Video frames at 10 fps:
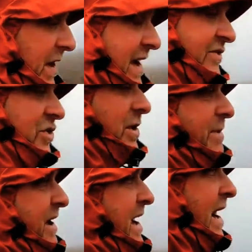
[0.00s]
it is going to
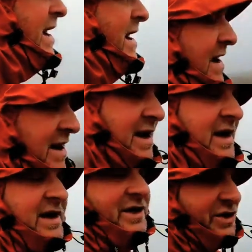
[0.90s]
bring you
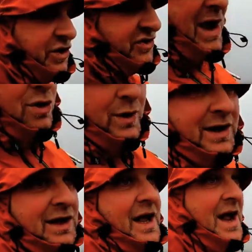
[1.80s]
is just how
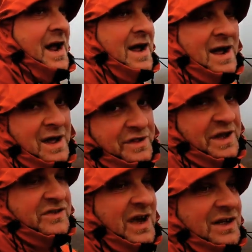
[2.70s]
quickly
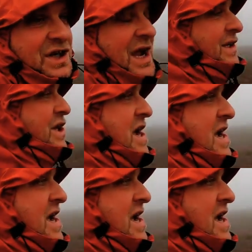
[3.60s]
things can change.